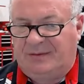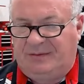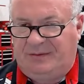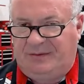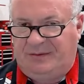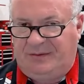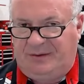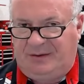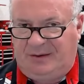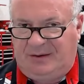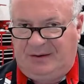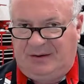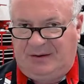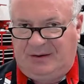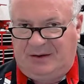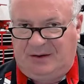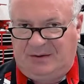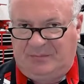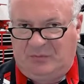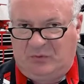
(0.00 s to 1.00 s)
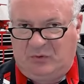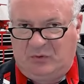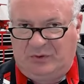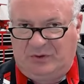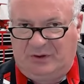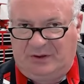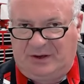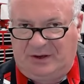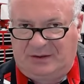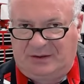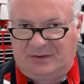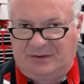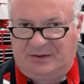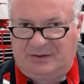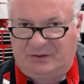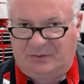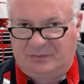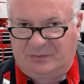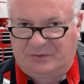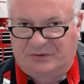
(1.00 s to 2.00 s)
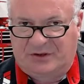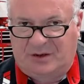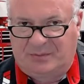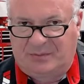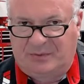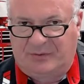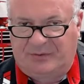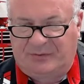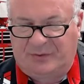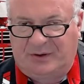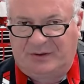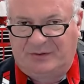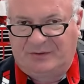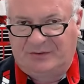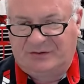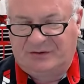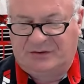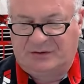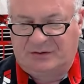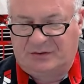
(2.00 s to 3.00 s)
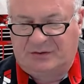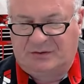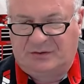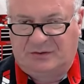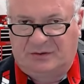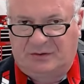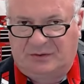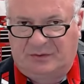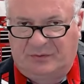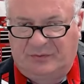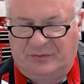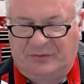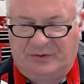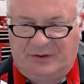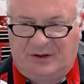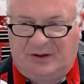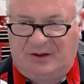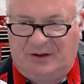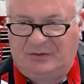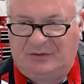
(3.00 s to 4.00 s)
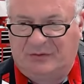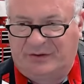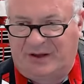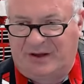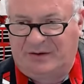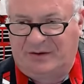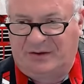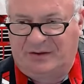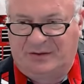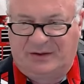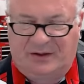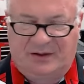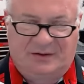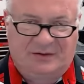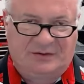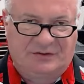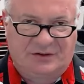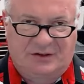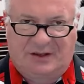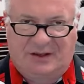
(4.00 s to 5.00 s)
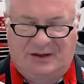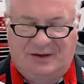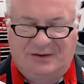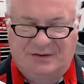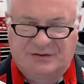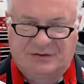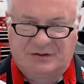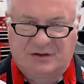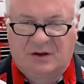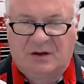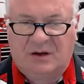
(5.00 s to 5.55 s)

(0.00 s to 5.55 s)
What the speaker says: Yeah, more than likely, there was a couple of threads on either down in the engine case